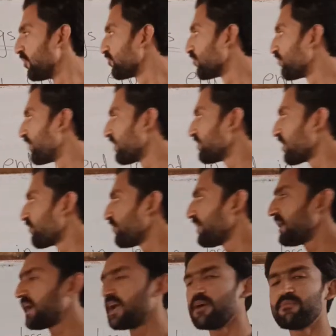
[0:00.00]
So further
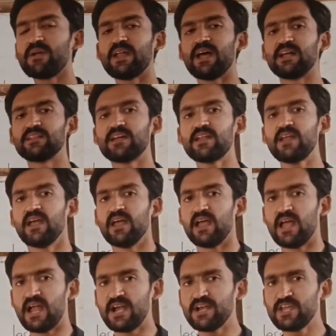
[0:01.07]
we have another
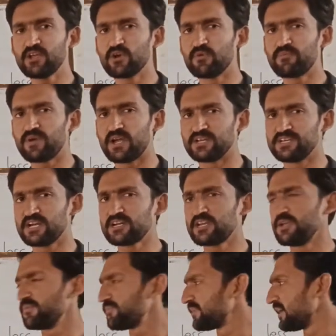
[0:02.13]
ending of
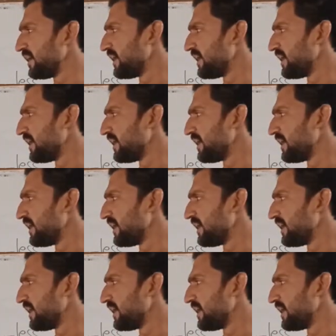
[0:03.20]
adjectives.